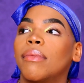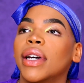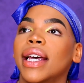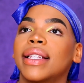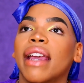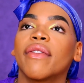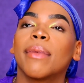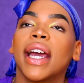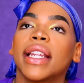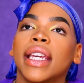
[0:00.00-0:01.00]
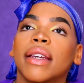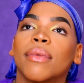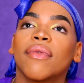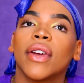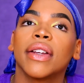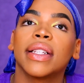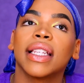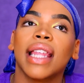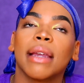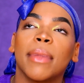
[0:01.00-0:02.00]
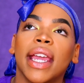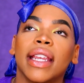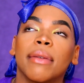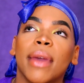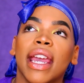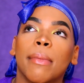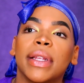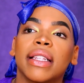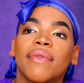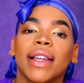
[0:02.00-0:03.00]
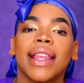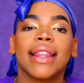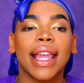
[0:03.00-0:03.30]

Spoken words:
because everybody refers to like men and makeup and stuff like that,